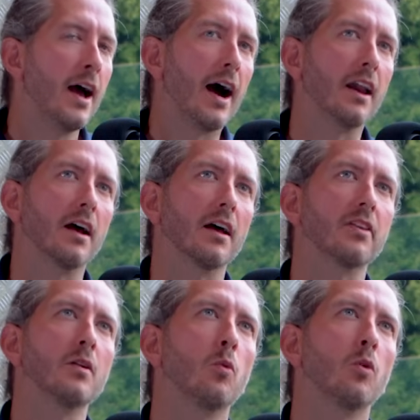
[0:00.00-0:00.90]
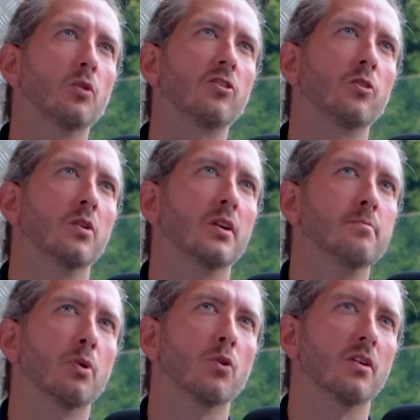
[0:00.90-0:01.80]
And I think what was so
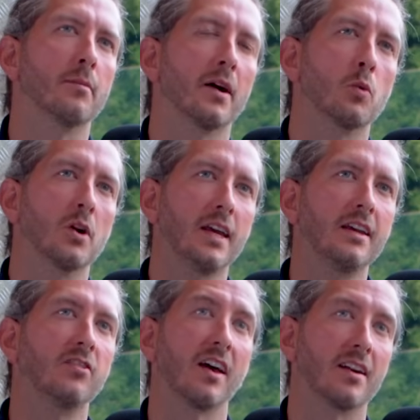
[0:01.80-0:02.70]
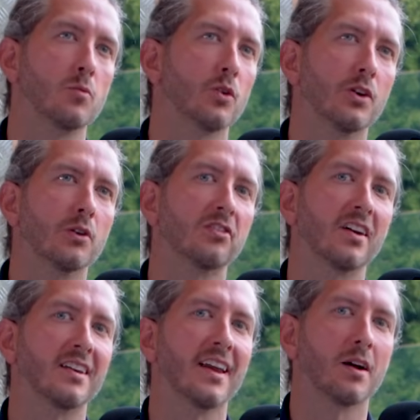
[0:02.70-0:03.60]
important about what he said and what you're
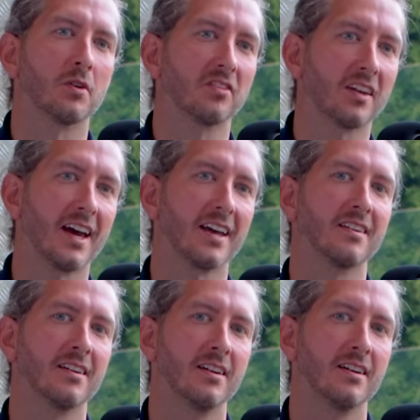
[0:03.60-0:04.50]
saying now is, again,